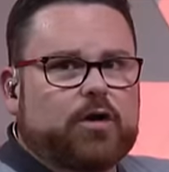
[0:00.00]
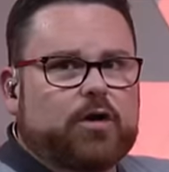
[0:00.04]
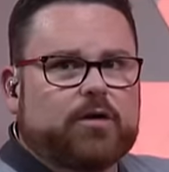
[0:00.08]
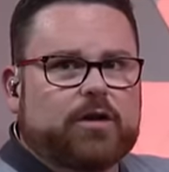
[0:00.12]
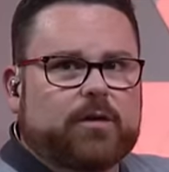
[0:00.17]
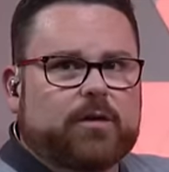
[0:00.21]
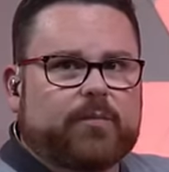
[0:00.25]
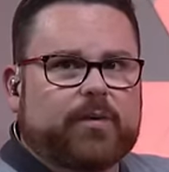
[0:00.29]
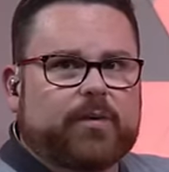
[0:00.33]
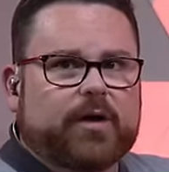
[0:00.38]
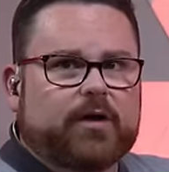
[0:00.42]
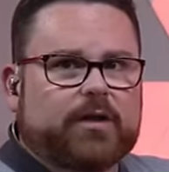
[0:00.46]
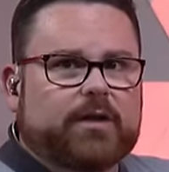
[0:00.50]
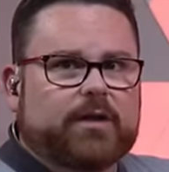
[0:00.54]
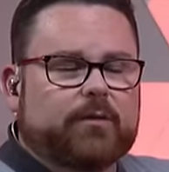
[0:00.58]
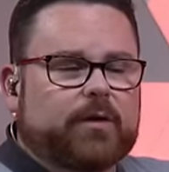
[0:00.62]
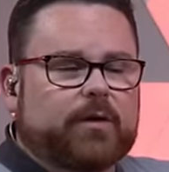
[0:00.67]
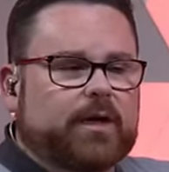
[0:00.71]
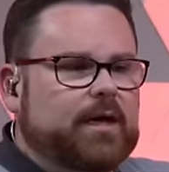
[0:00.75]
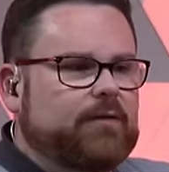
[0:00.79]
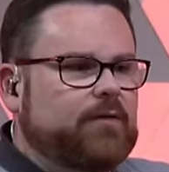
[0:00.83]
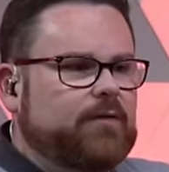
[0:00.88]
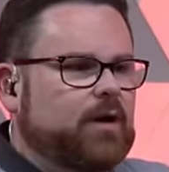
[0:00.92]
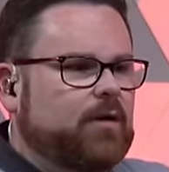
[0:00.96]
the build that we're
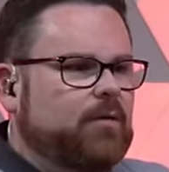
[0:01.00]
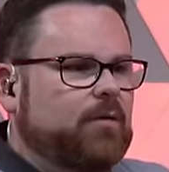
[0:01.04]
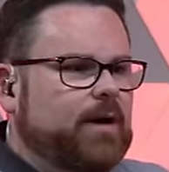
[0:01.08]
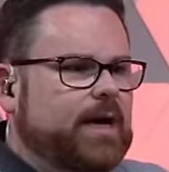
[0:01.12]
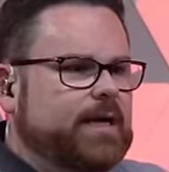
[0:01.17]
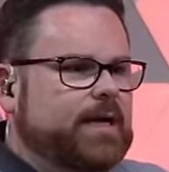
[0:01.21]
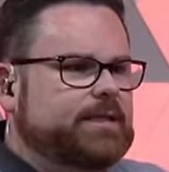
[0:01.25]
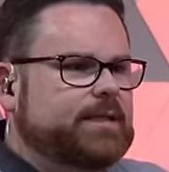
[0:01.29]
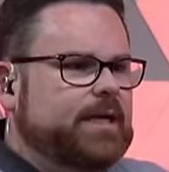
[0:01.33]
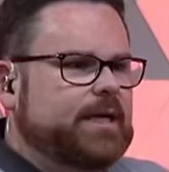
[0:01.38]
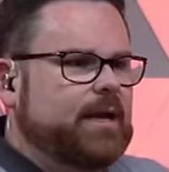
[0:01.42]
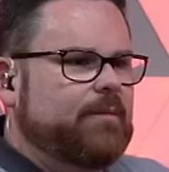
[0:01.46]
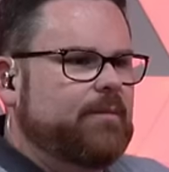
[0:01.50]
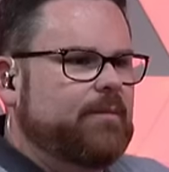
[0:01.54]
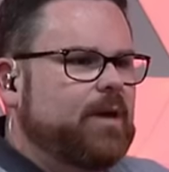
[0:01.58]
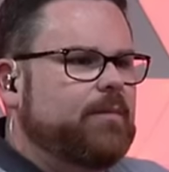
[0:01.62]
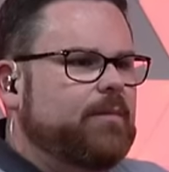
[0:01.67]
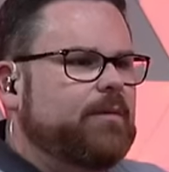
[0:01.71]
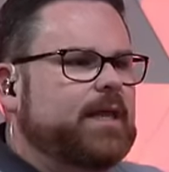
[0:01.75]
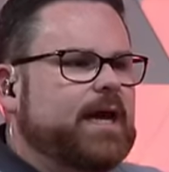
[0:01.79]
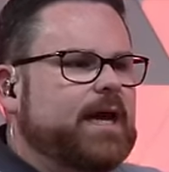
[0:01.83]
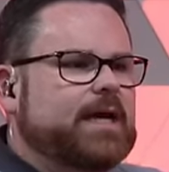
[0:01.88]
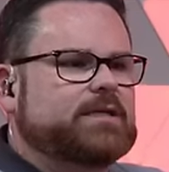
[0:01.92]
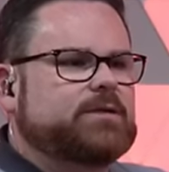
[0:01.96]
giving away today?
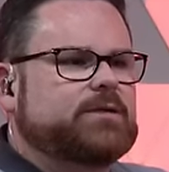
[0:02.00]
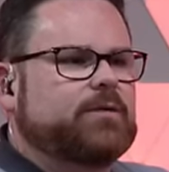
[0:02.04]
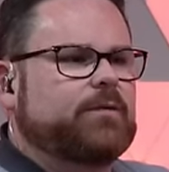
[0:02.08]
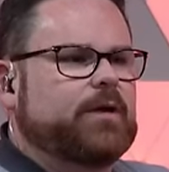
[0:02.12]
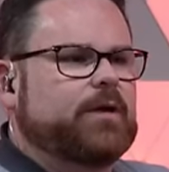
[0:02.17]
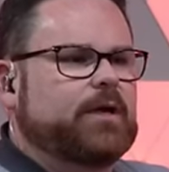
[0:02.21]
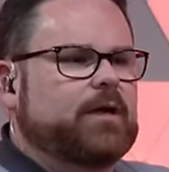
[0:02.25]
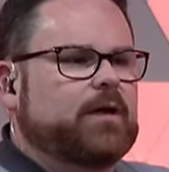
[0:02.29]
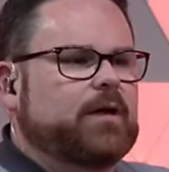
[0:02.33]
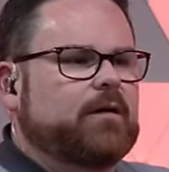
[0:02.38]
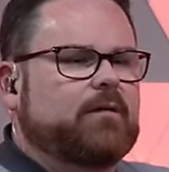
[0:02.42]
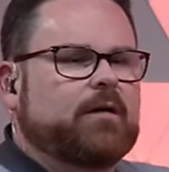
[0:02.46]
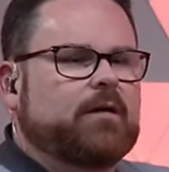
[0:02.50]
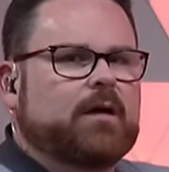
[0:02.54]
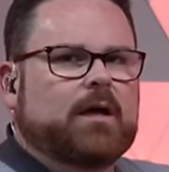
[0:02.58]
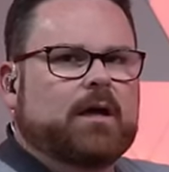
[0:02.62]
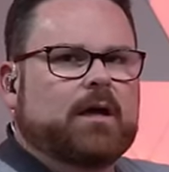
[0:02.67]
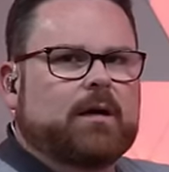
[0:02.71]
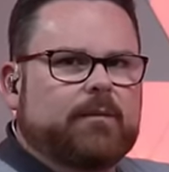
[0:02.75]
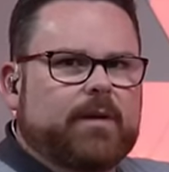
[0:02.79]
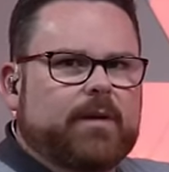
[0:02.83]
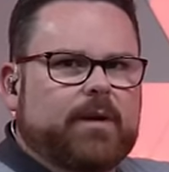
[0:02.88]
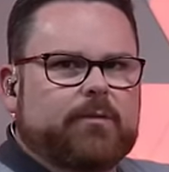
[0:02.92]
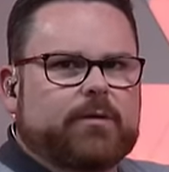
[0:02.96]
Maybe that's what we do.
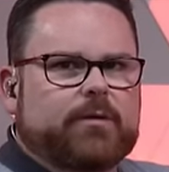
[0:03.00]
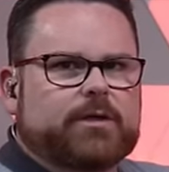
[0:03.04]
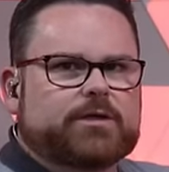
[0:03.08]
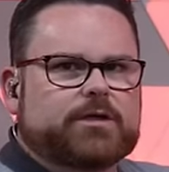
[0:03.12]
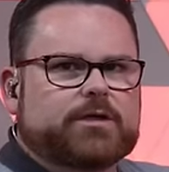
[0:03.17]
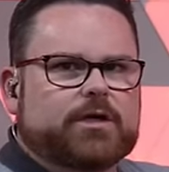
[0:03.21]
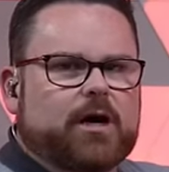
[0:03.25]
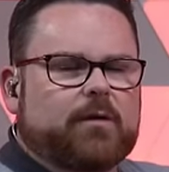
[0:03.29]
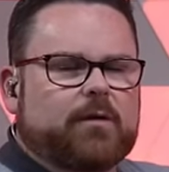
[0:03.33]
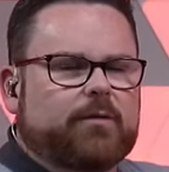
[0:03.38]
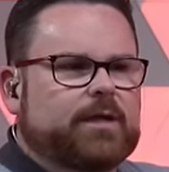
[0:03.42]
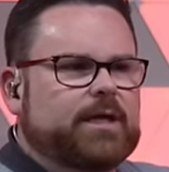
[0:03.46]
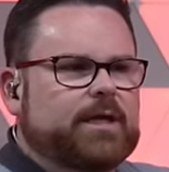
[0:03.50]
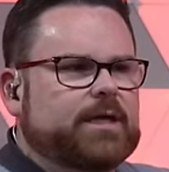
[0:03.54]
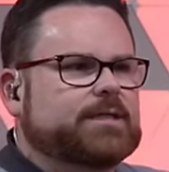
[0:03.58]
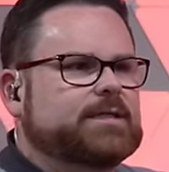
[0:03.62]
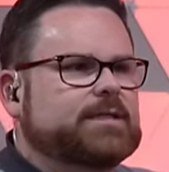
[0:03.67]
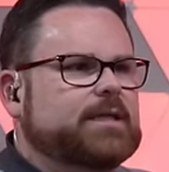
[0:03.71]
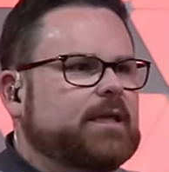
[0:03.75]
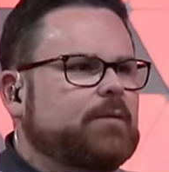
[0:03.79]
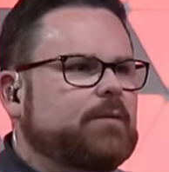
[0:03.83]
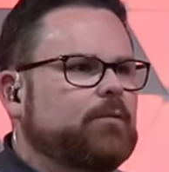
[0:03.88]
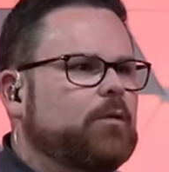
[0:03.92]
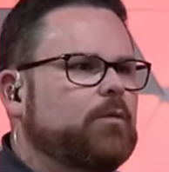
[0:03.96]
Maybe we start with this
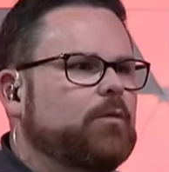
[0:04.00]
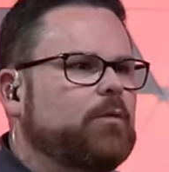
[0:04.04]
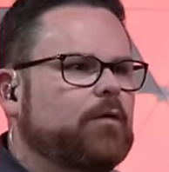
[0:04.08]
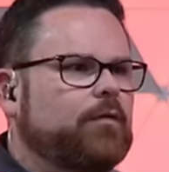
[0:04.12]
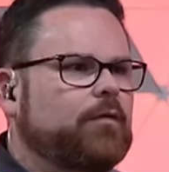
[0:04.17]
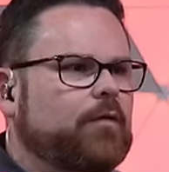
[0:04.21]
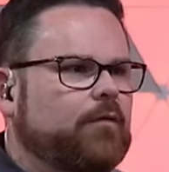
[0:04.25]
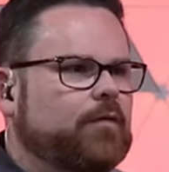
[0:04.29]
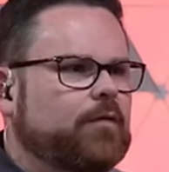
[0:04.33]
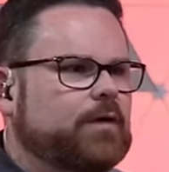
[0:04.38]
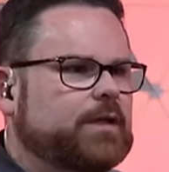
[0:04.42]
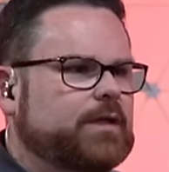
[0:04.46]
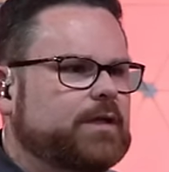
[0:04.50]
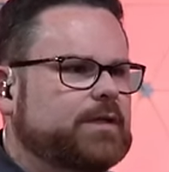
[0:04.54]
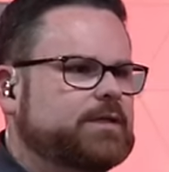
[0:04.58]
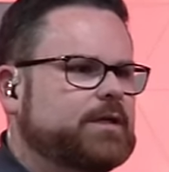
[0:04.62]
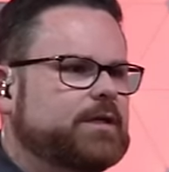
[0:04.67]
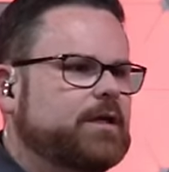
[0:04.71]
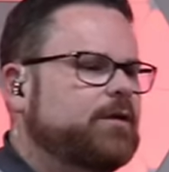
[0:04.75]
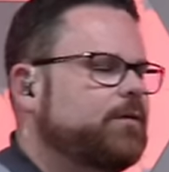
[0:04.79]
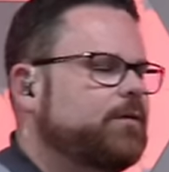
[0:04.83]
and then we'll move over to this other